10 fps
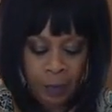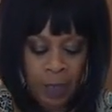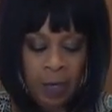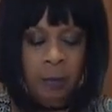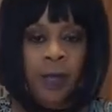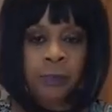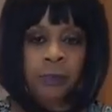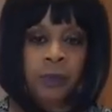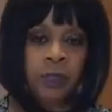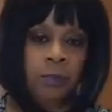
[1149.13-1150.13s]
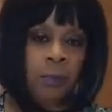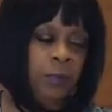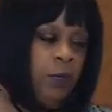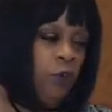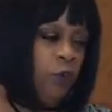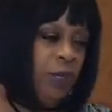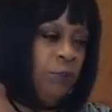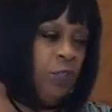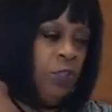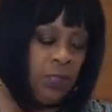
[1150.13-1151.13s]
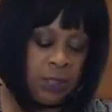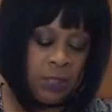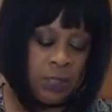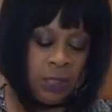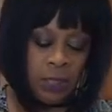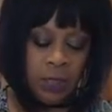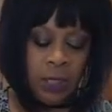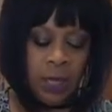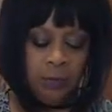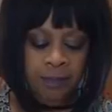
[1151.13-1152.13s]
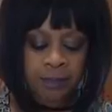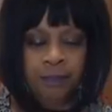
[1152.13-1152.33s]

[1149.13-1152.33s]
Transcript: And I might put maybe cream cheese in it next time.